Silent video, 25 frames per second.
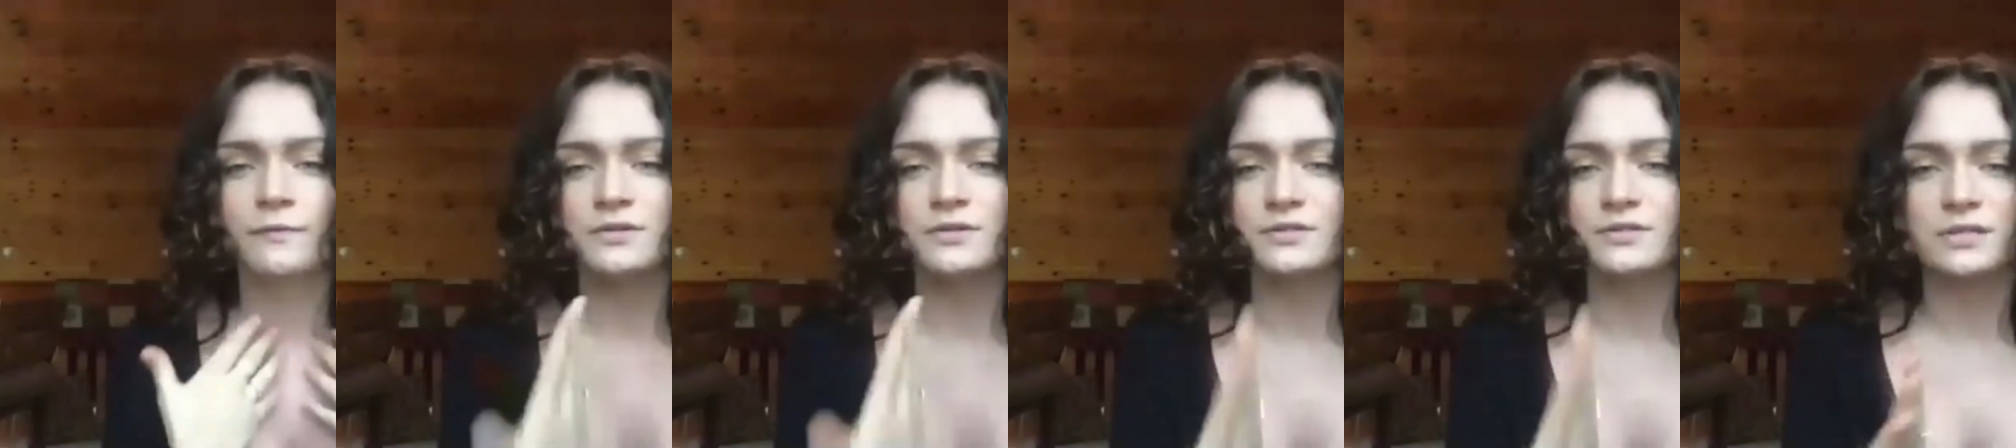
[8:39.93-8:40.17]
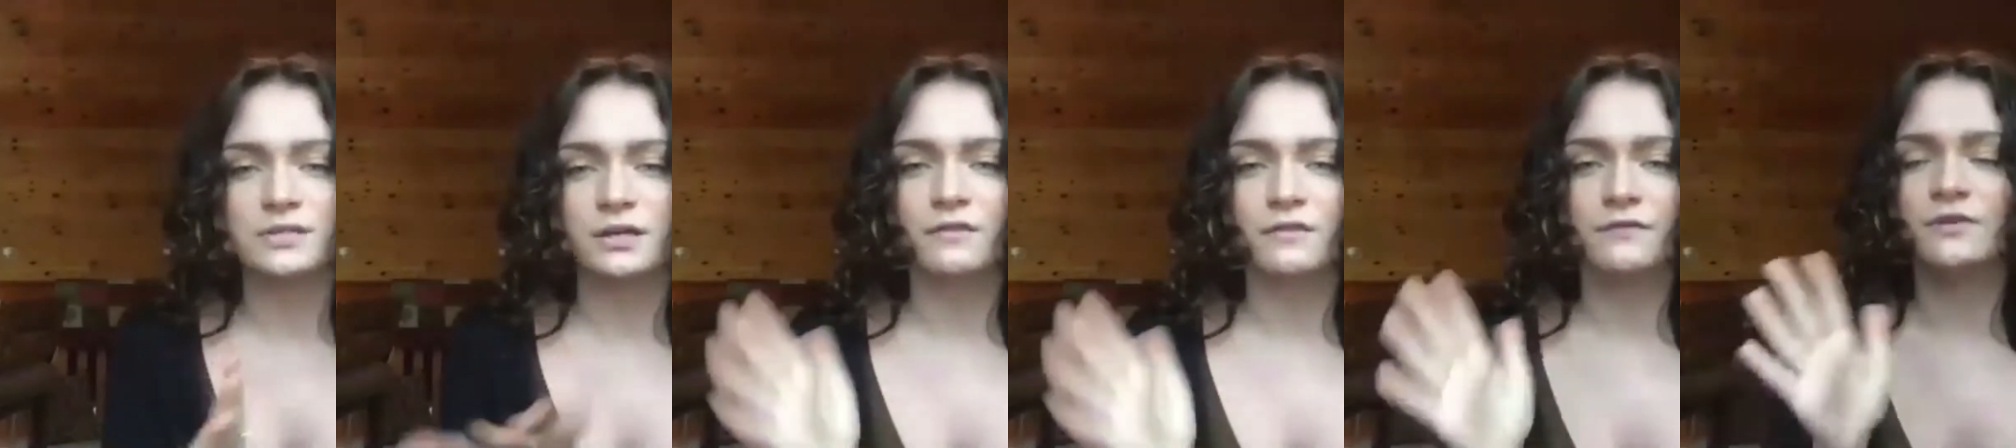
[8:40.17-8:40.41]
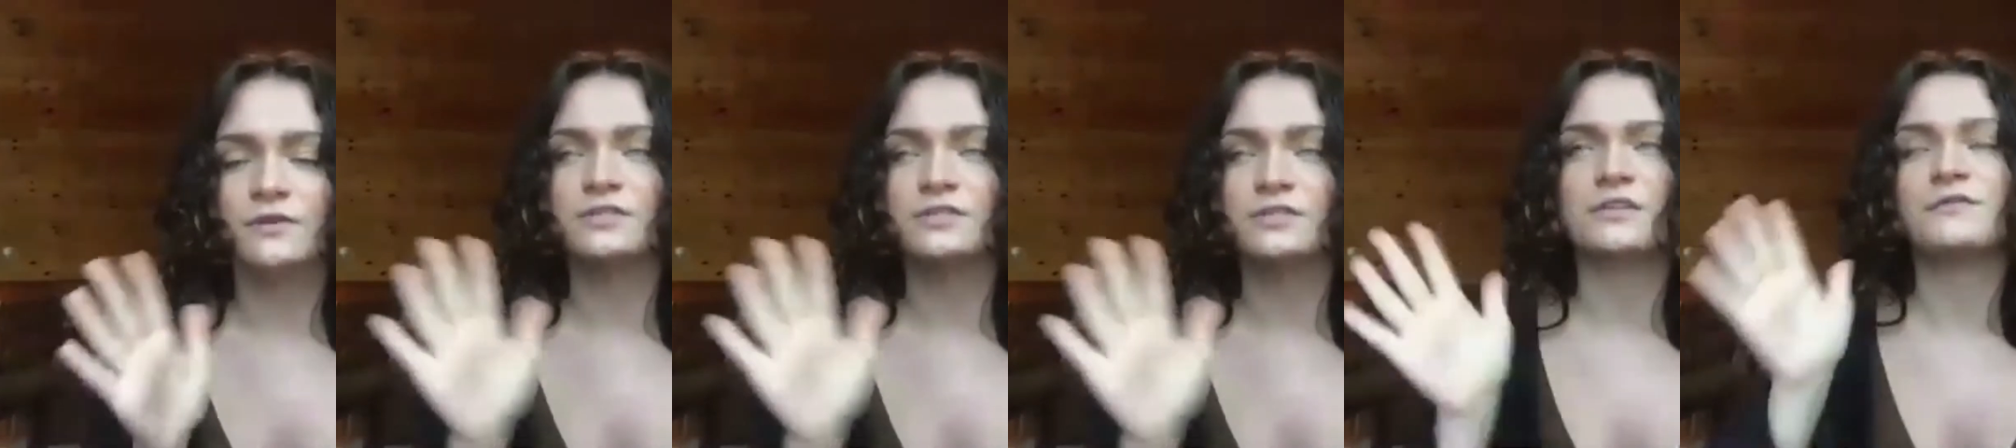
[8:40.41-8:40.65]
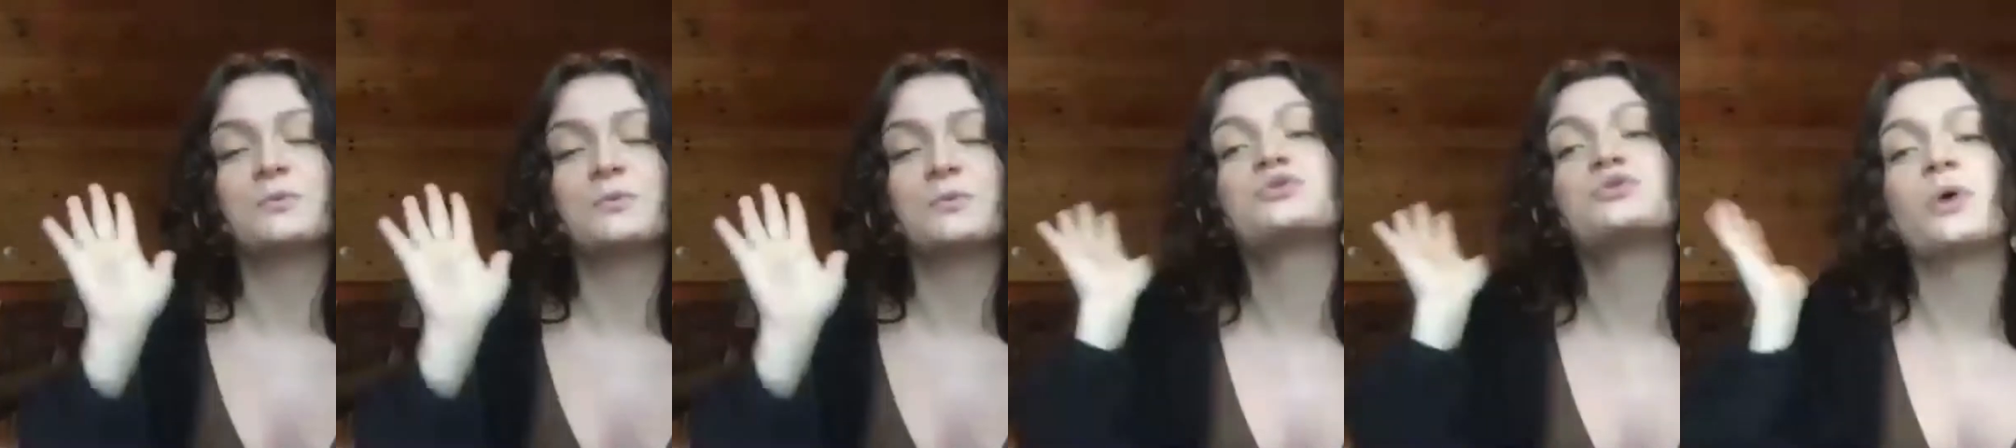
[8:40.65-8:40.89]
singing first,
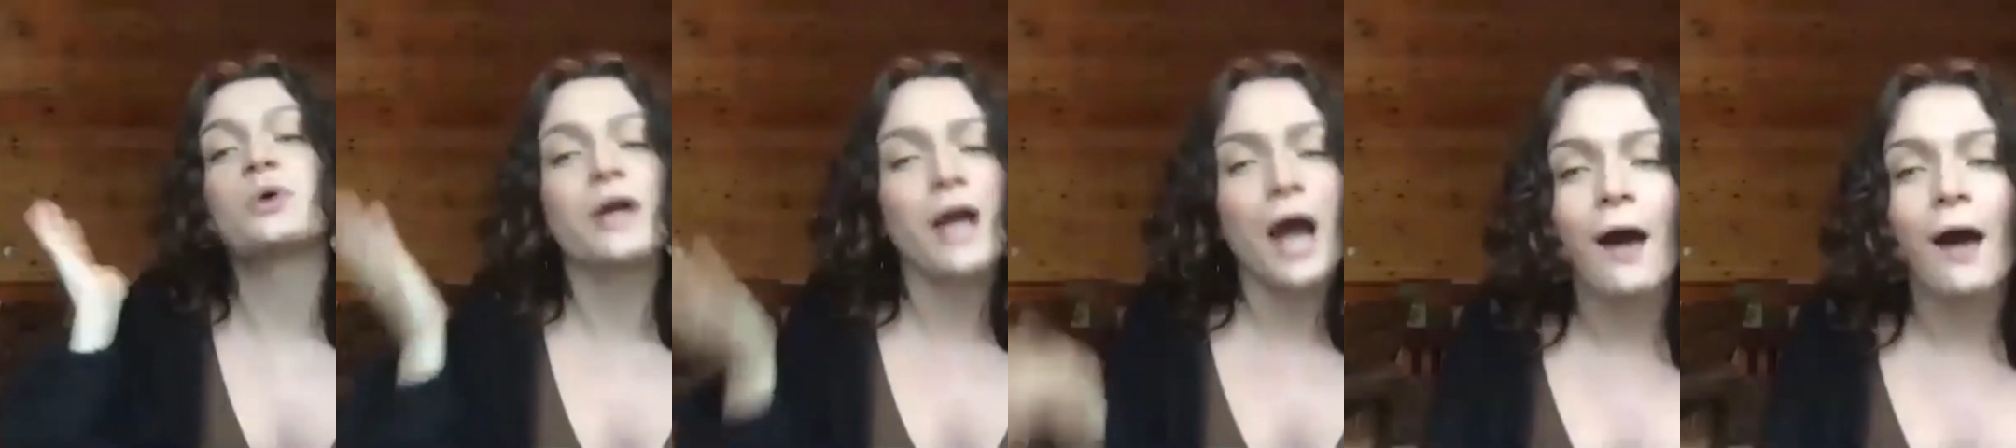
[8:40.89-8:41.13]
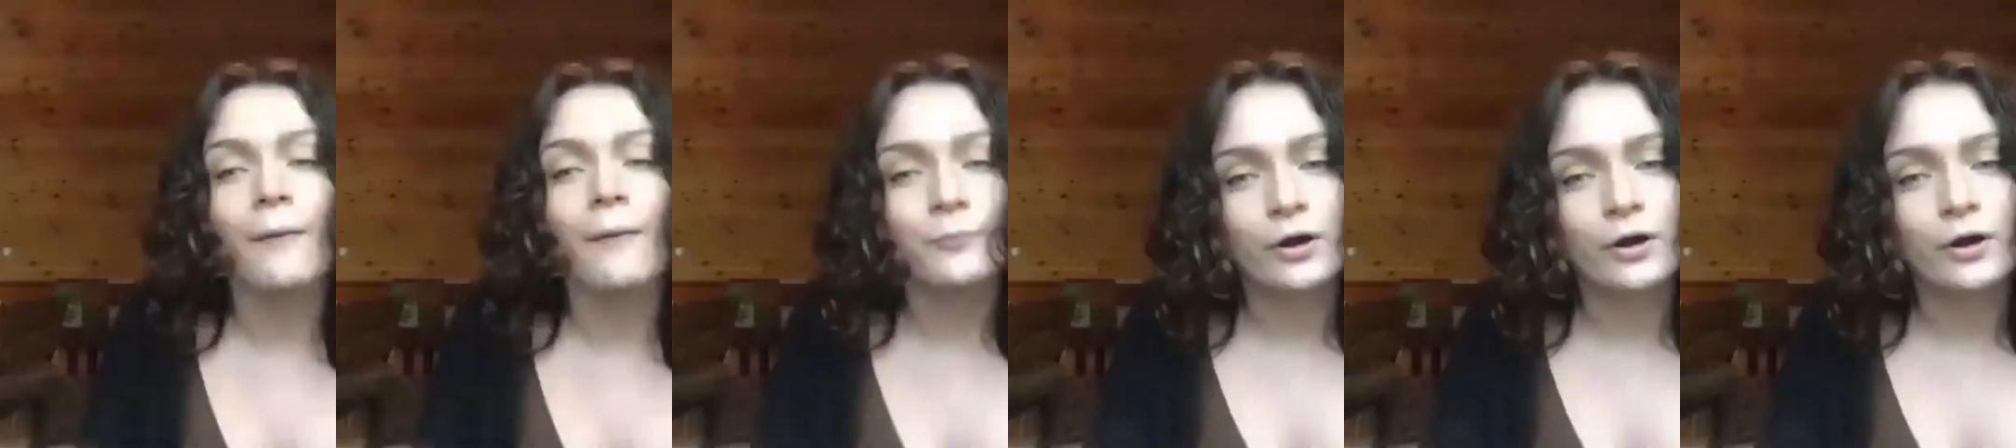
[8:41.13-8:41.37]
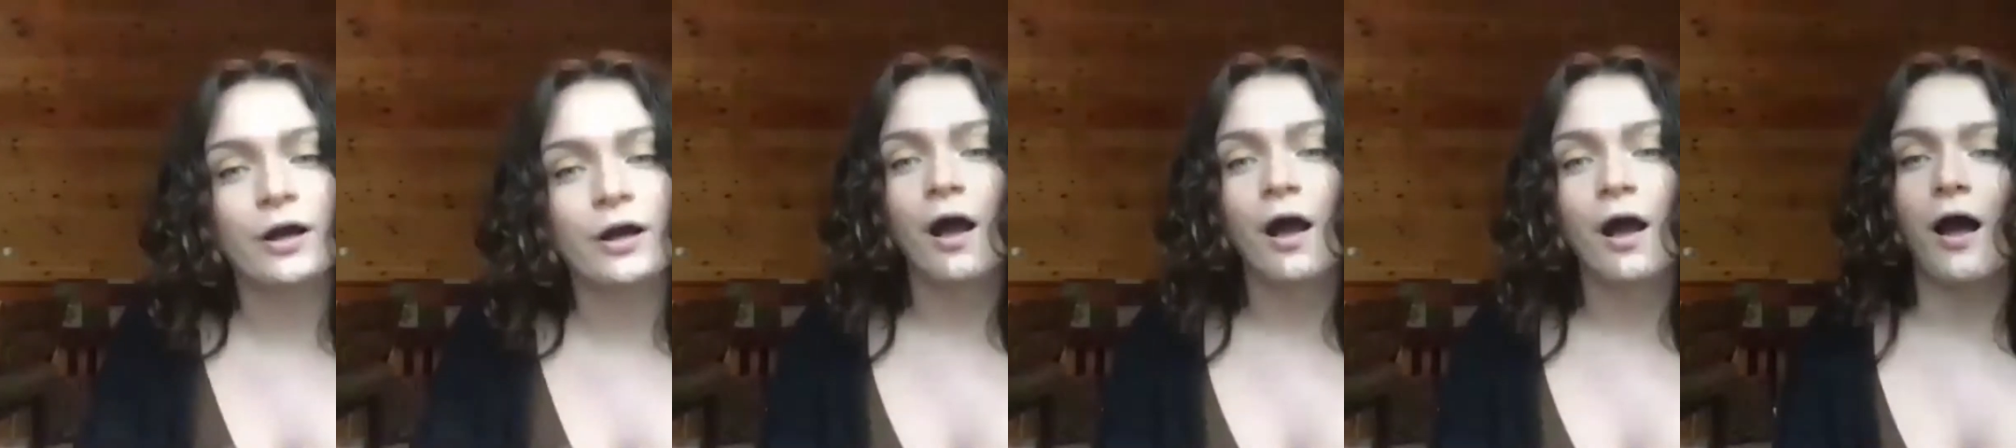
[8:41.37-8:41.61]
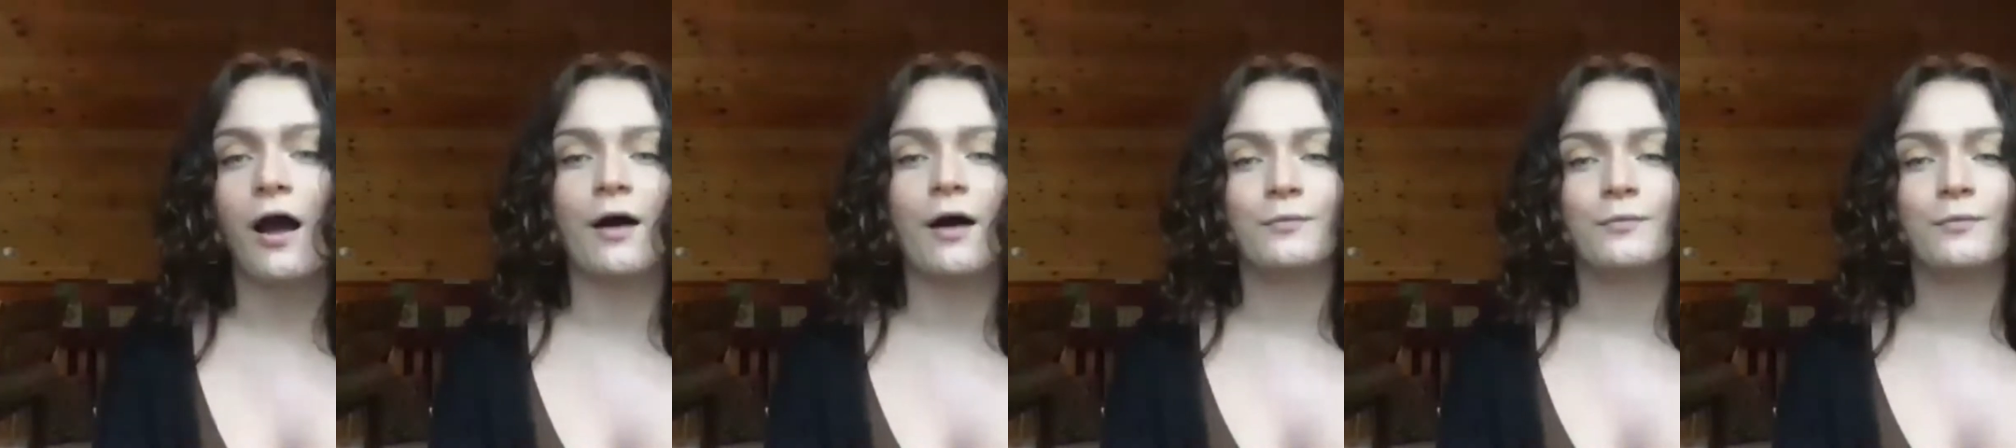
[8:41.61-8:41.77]
if you enjoy opera,